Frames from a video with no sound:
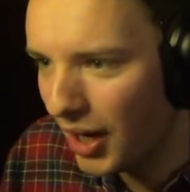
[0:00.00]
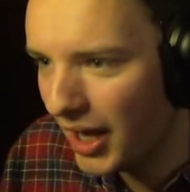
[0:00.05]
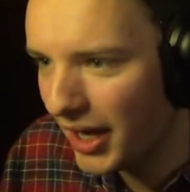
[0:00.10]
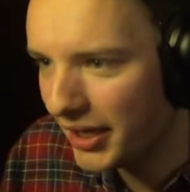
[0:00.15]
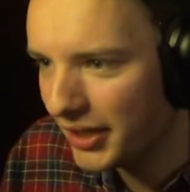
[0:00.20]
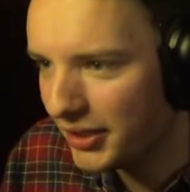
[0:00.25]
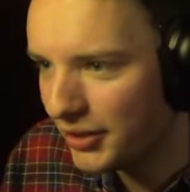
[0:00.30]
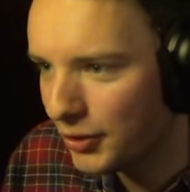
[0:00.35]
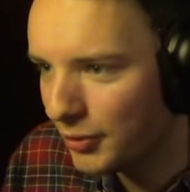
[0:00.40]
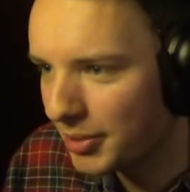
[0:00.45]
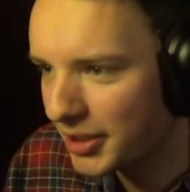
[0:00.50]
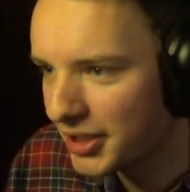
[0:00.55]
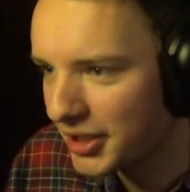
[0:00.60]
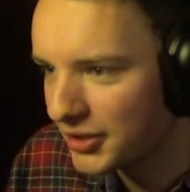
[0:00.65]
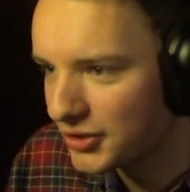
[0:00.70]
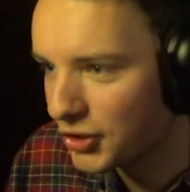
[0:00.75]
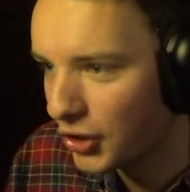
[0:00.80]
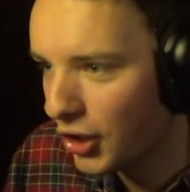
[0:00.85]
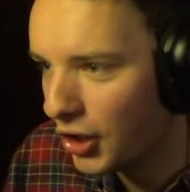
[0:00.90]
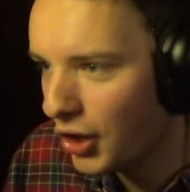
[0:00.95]
Why you?
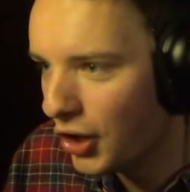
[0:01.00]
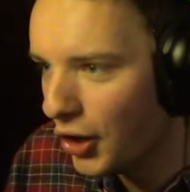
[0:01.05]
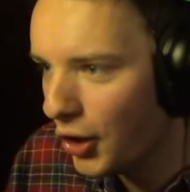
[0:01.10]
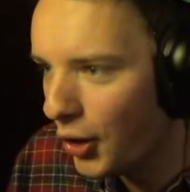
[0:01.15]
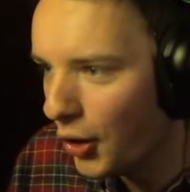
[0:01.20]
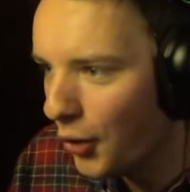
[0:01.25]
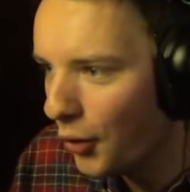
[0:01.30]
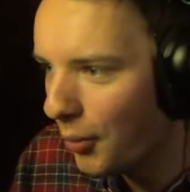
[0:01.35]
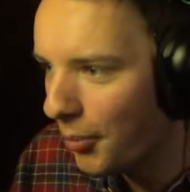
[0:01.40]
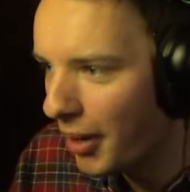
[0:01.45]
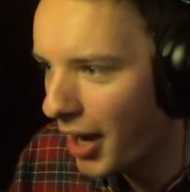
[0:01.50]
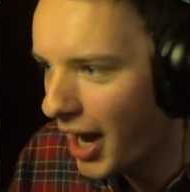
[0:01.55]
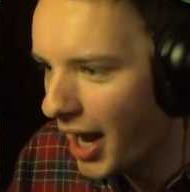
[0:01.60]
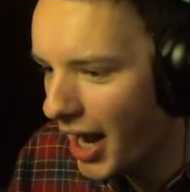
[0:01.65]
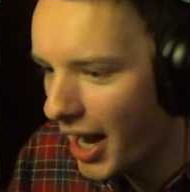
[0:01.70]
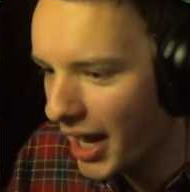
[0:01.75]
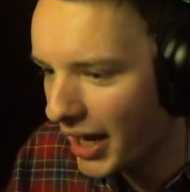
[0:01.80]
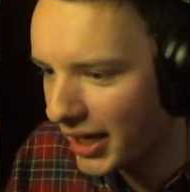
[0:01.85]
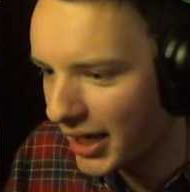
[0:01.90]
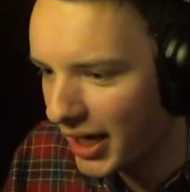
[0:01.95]
Because, oh
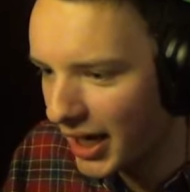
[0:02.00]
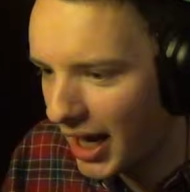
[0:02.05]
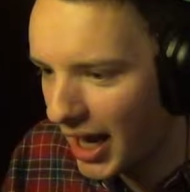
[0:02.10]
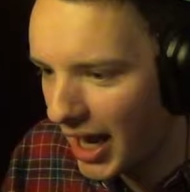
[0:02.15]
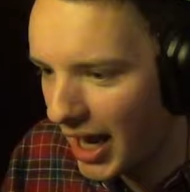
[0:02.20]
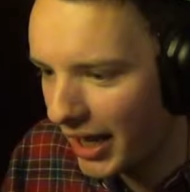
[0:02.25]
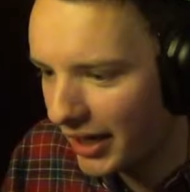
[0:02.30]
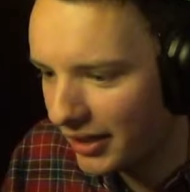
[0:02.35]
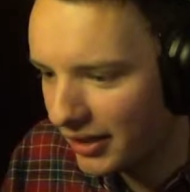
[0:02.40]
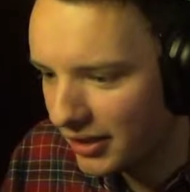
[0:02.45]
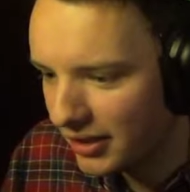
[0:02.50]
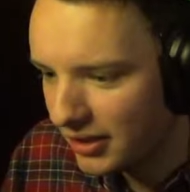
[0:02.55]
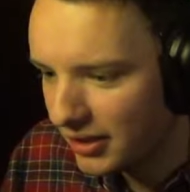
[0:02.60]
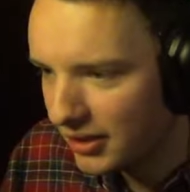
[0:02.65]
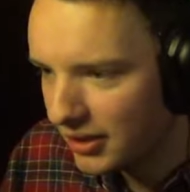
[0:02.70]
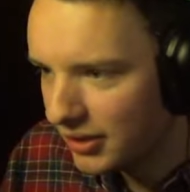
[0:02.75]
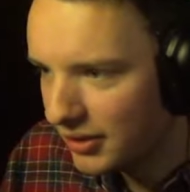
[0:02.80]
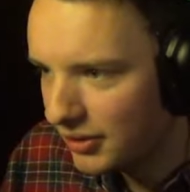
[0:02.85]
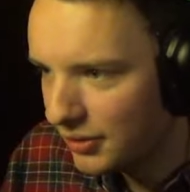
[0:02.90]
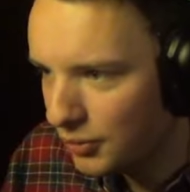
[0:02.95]
my god.
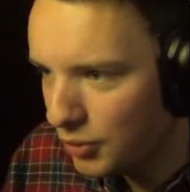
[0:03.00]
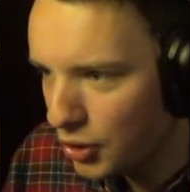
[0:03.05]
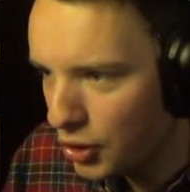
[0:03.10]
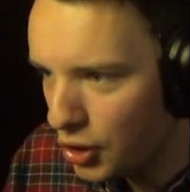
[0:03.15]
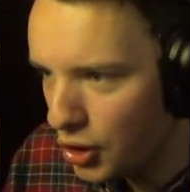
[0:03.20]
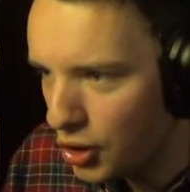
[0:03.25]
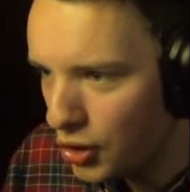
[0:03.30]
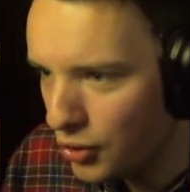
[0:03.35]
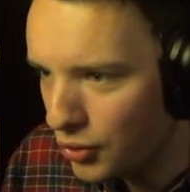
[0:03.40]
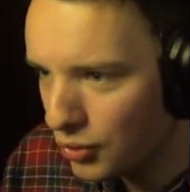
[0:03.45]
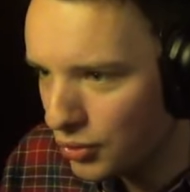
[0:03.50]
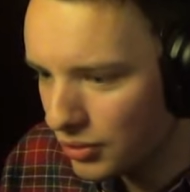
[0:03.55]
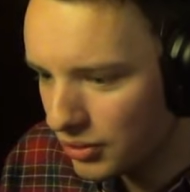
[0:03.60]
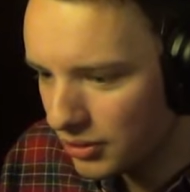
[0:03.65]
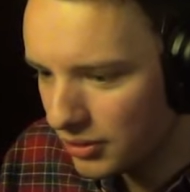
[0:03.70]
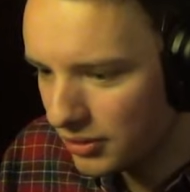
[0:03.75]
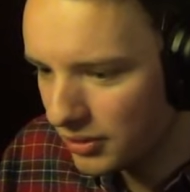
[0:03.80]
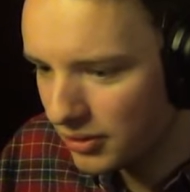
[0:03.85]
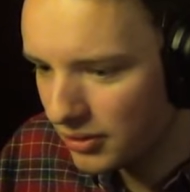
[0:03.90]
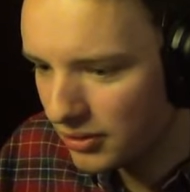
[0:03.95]
Woo!
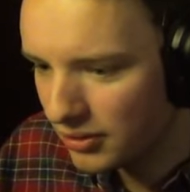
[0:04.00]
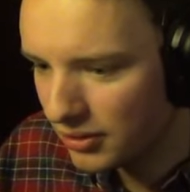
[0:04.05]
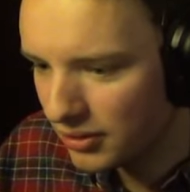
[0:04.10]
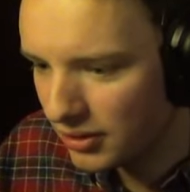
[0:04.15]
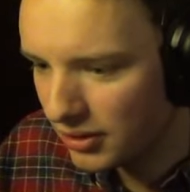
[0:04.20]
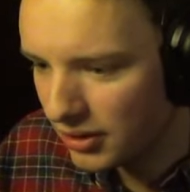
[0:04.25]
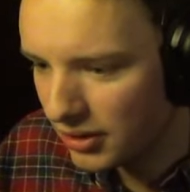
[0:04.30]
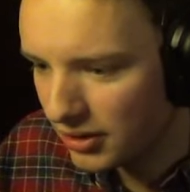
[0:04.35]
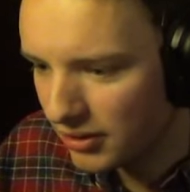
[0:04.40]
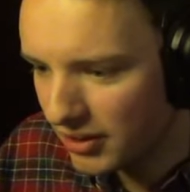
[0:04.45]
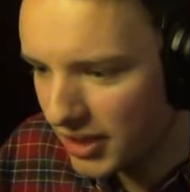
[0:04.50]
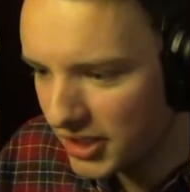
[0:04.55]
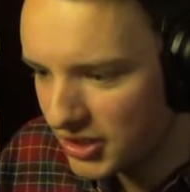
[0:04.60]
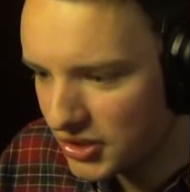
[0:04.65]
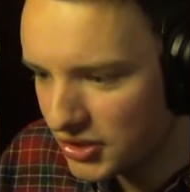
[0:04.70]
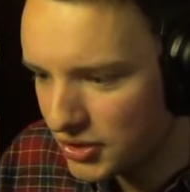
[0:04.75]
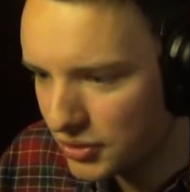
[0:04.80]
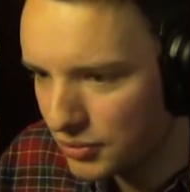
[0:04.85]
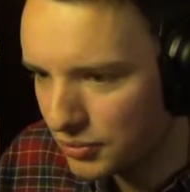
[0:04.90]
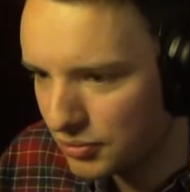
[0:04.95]

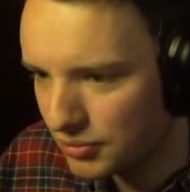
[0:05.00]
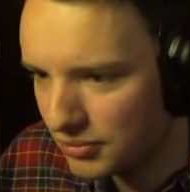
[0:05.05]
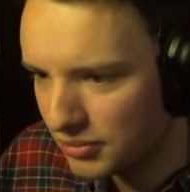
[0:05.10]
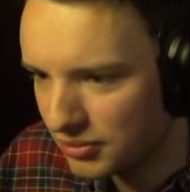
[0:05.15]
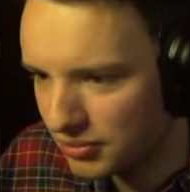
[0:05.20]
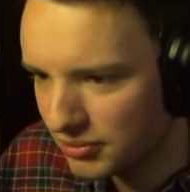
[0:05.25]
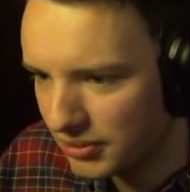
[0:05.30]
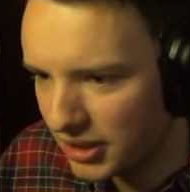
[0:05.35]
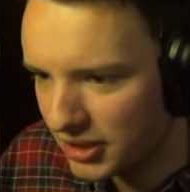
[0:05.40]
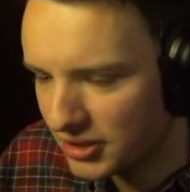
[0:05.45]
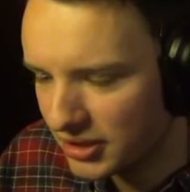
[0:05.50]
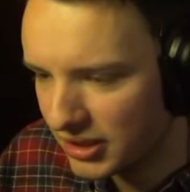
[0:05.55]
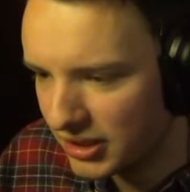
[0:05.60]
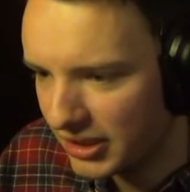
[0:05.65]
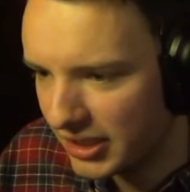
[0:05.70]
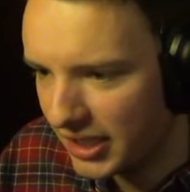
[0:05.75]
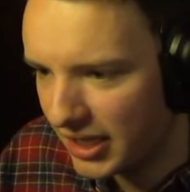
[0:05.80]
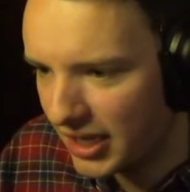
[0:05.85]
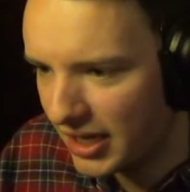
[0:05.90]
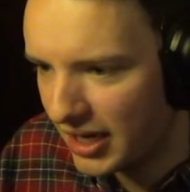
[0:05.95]
Crasher 2.
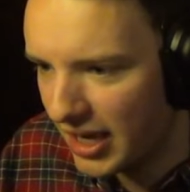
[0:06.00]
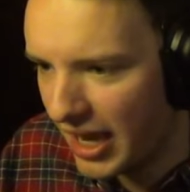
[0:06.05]
Crasher. Get